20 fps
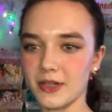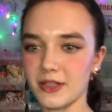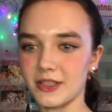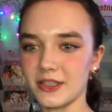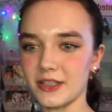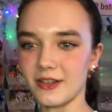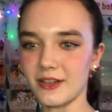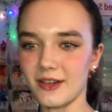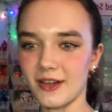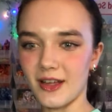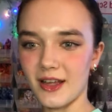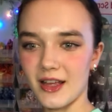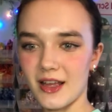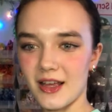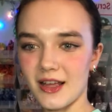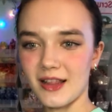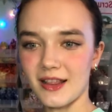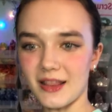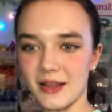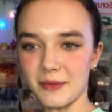deal.
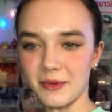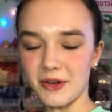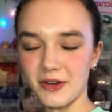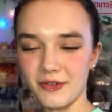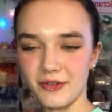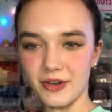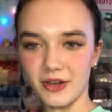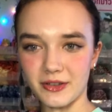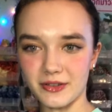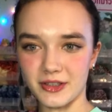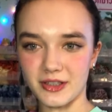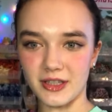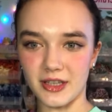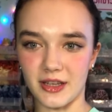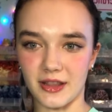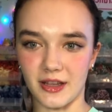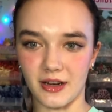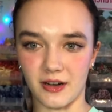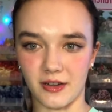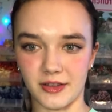Let me know if you don't see it
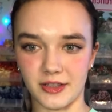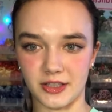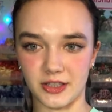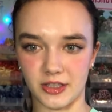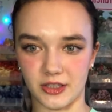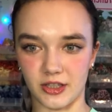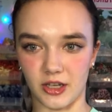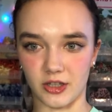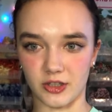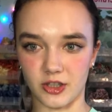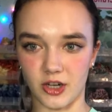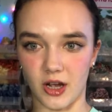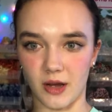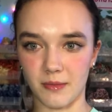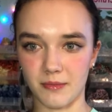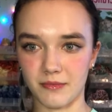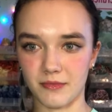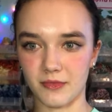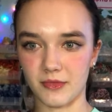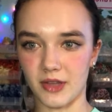there on the TikTok shop.
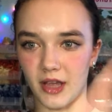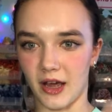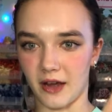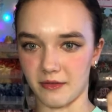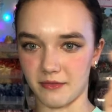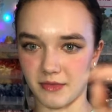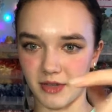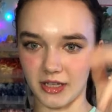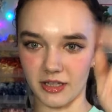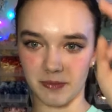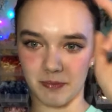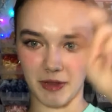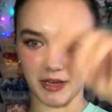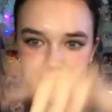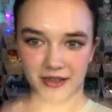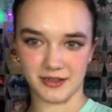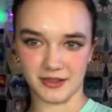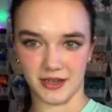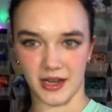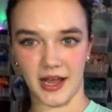Yeah, it's
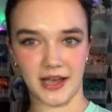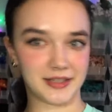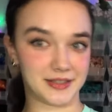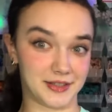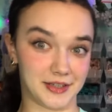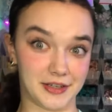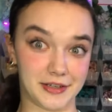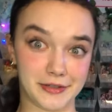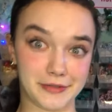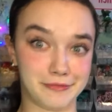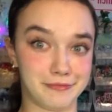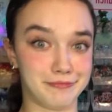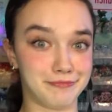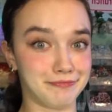pinned. I see it.